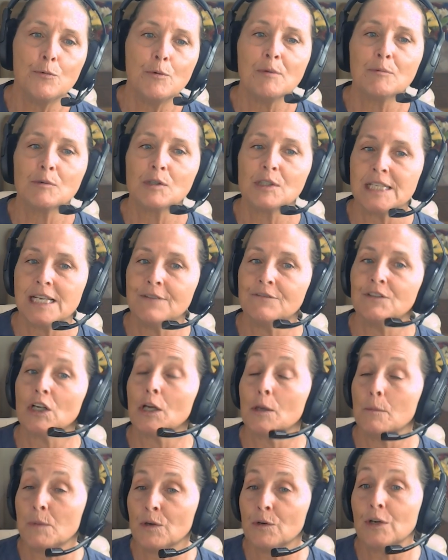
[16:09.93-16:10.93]
we received a
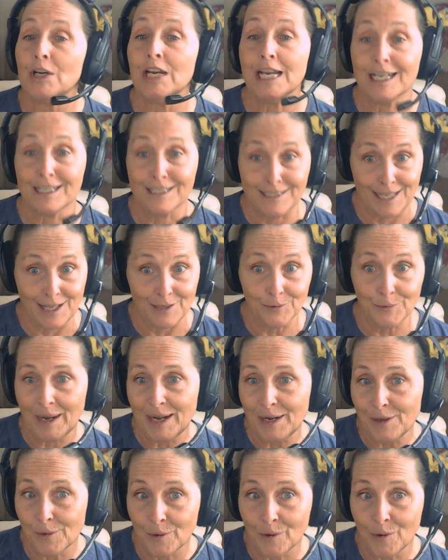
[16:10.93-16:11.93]
Community
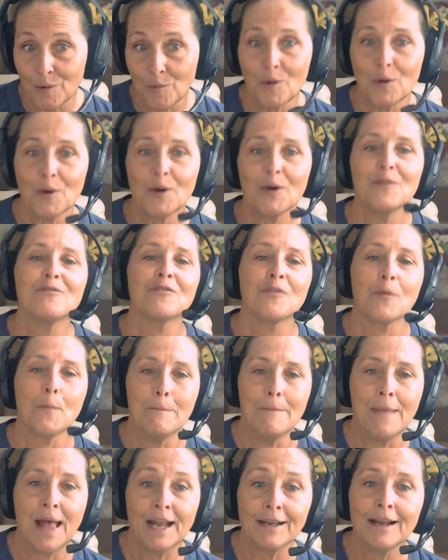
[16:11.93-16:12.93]
Accelerator Award
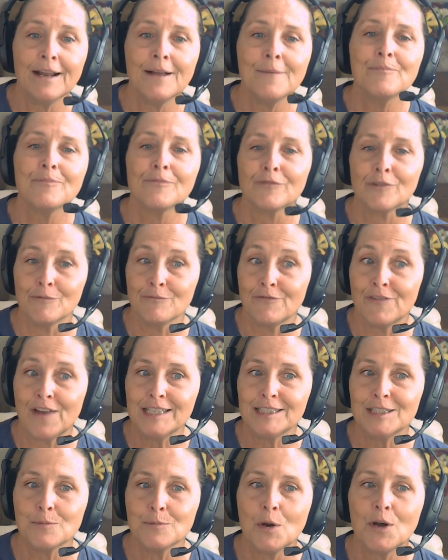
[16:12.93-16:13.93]
from Meta, from
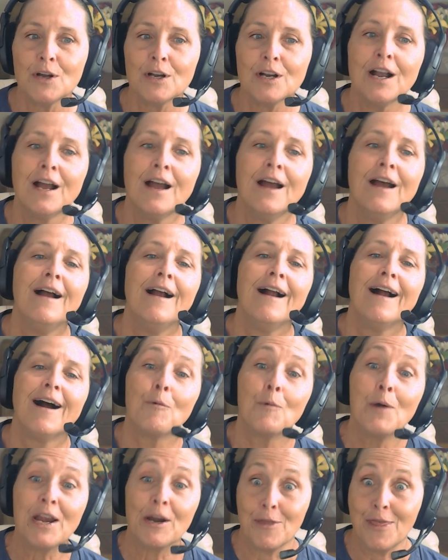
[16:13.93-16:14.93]
Facebook.
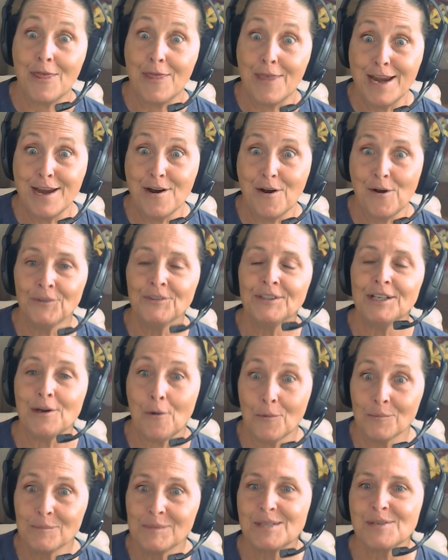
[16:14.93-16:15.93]
We are the only
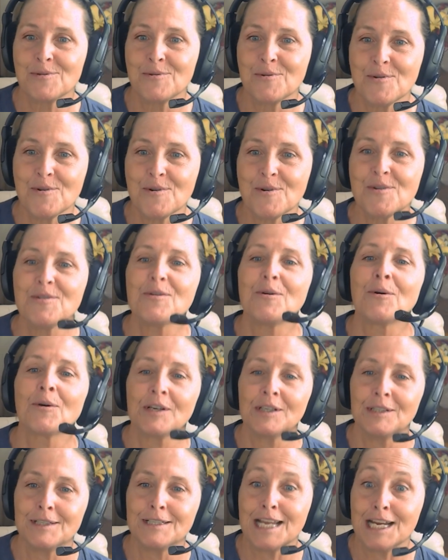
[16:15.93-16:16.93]
homeschool
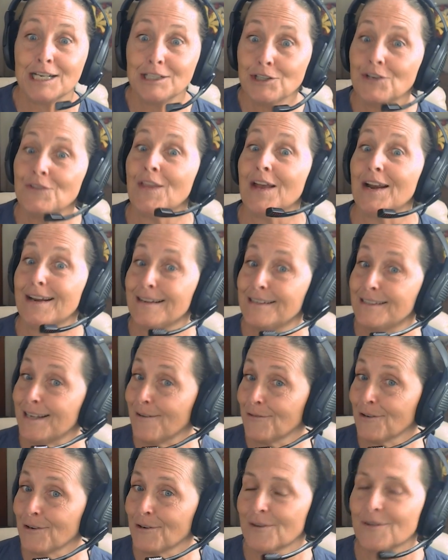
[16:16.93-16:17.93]
organization that has
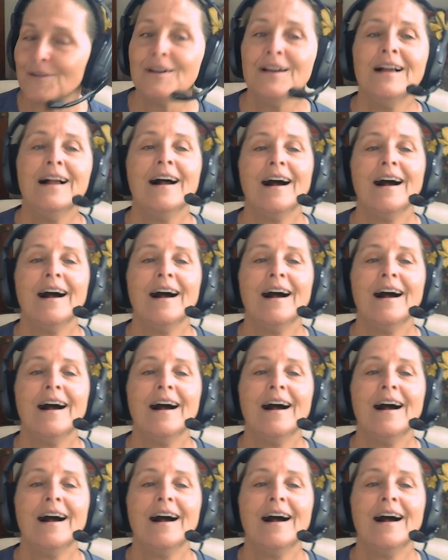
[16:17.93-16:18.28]
ever